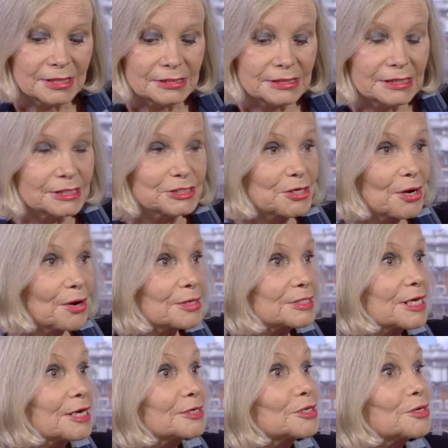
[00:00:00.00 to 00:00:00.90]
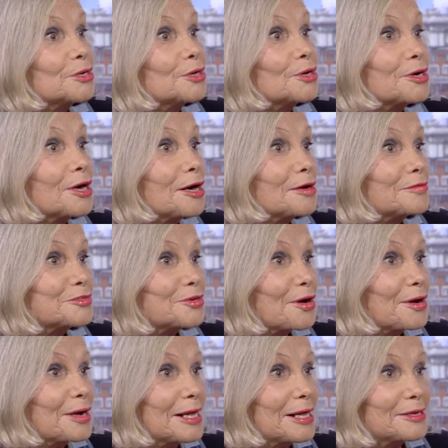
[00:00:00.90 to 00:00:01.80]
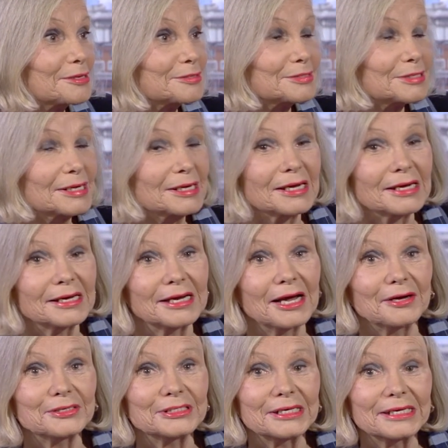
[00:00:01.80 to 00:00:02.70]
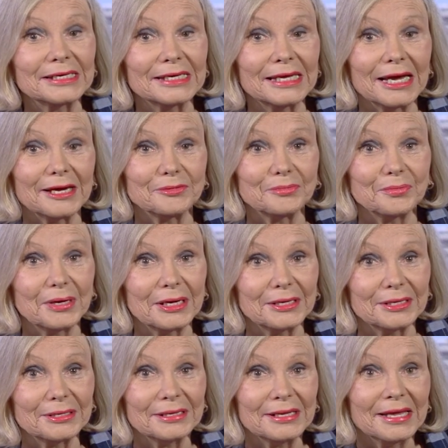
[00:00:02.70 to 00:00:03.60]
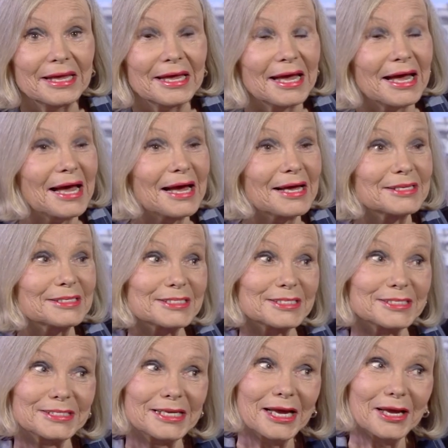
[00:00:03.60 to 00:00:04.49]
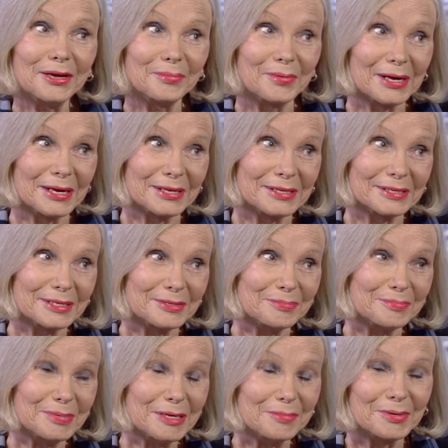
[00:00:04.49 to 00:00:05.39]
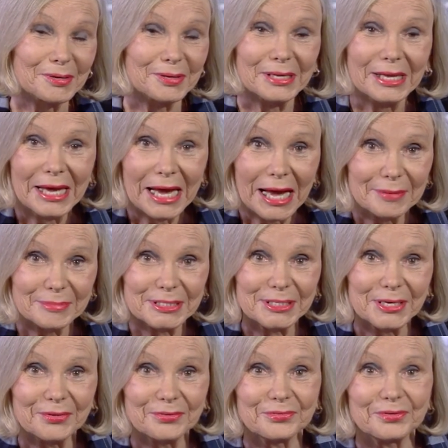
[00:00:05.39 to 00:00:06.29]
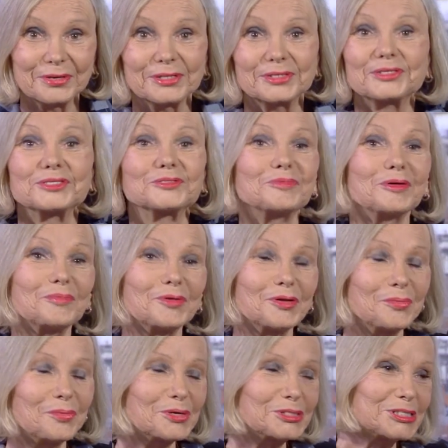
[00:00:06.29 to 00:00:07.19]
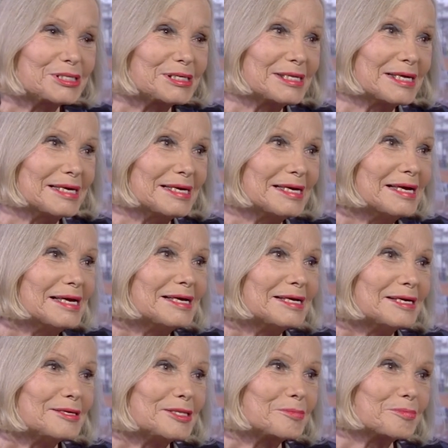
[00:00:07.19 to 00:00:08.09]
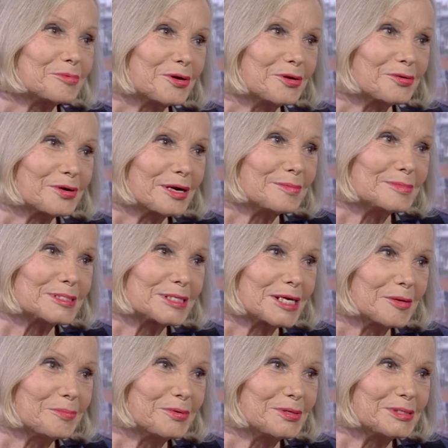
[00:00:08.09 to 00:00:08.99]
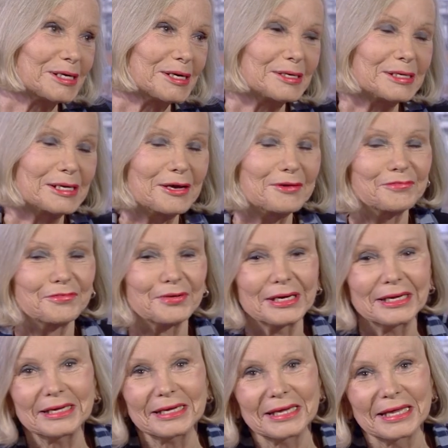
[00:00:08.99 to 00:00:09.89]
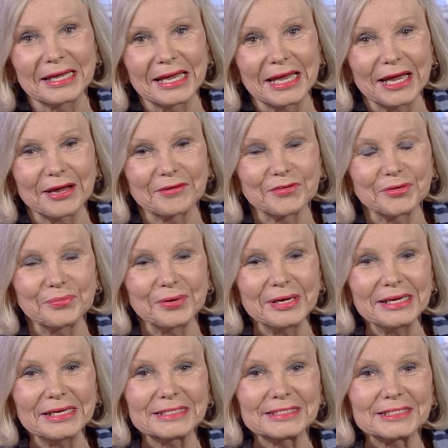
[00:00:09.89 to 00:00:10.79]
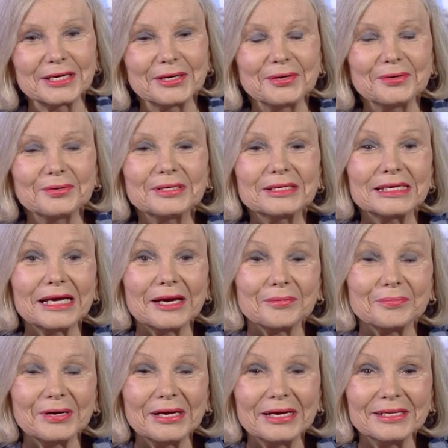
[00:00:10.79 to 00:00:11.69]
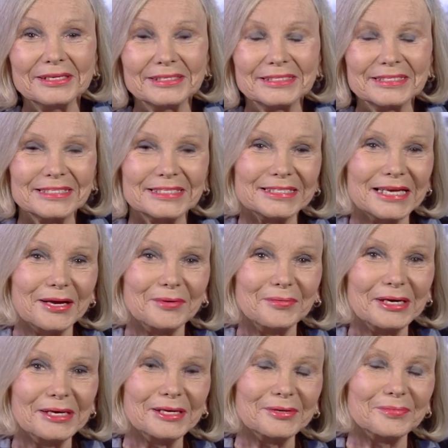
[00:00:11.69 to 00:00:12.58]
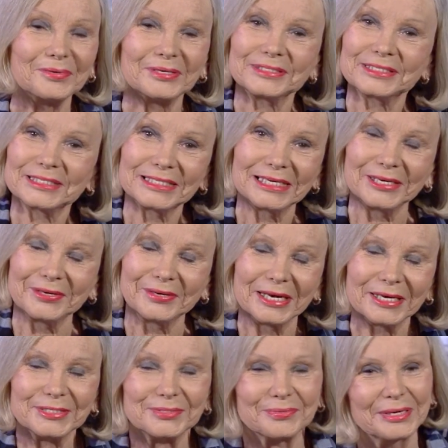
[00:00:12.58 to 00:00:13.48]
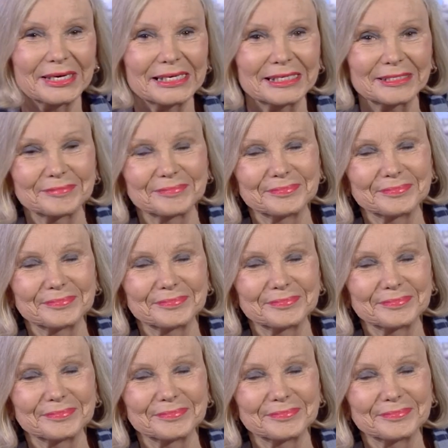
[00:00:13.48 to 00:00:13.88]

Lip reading: detox, how to look after our health, and how to get well and stay well. And people, I'm so thrilled because people are watching the programs that I put out every week. So get well and stay well, and we will see you next week.